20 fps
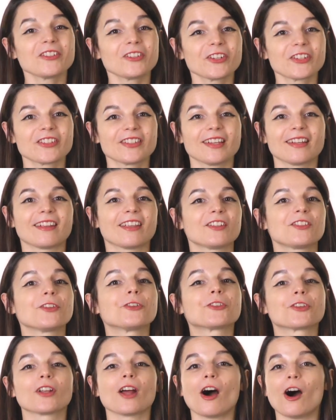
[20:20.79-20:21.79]
your studies, you
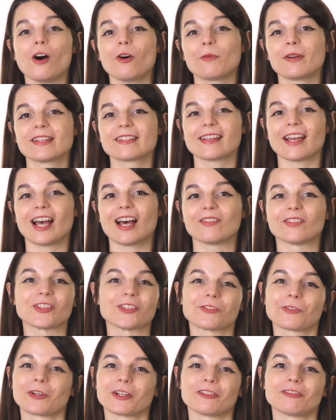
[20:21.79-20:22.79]
should always have a
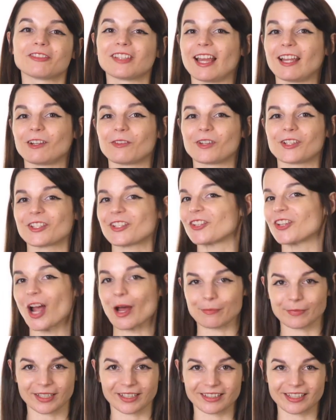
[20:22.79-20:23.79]
sort of language
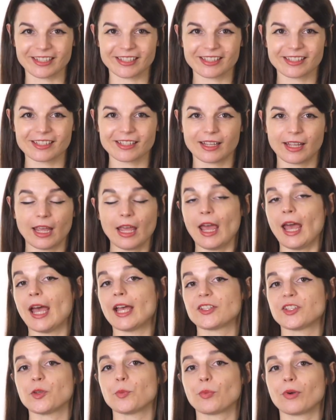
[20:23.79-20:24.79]
shopping list.
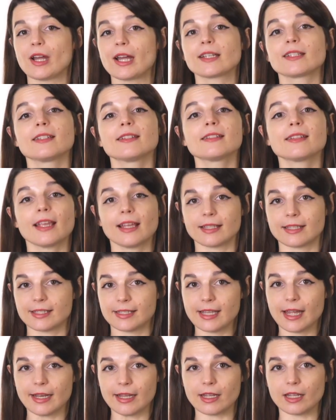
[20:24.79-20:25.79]
As you practice and
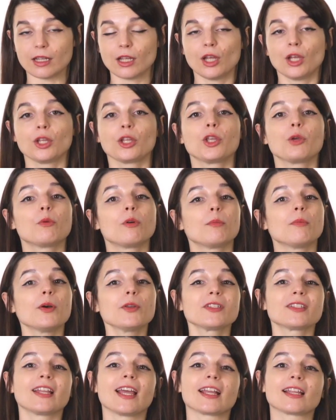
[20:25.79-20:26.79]
study, you will
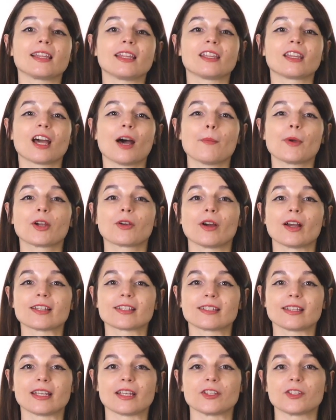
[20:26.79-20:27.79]
most likely come across
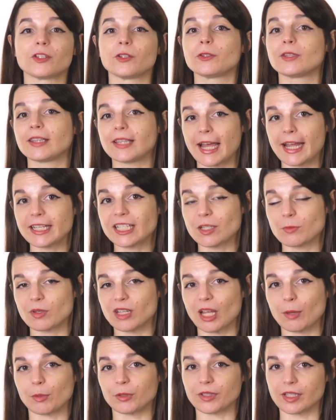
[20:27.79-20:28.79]
things you'd like to be
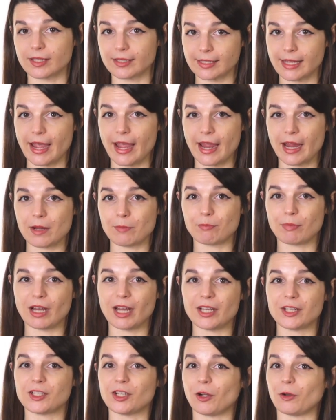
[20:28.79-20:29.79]
able to say,
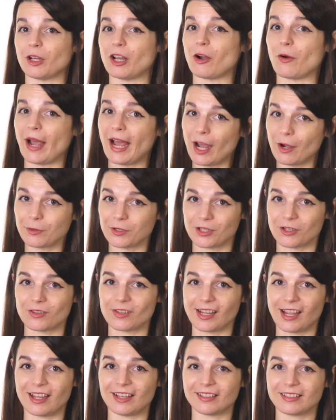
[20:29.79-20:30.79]
but don't know how to
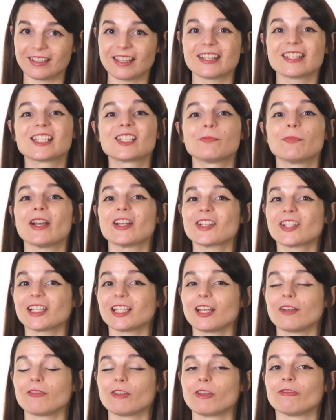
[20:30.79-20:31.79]
yet,
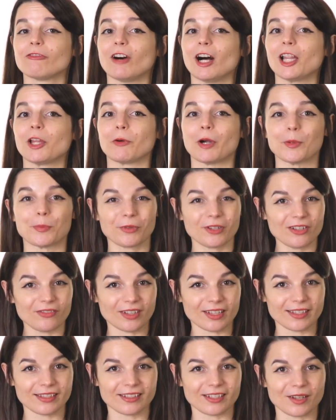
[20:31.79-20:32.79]
especially if you follow our
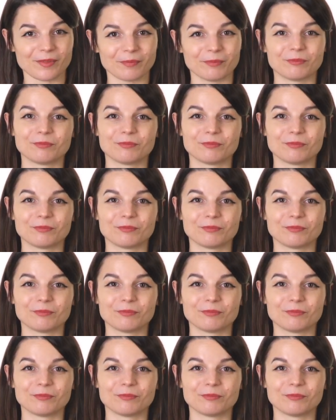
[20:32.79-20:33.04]
previous tip.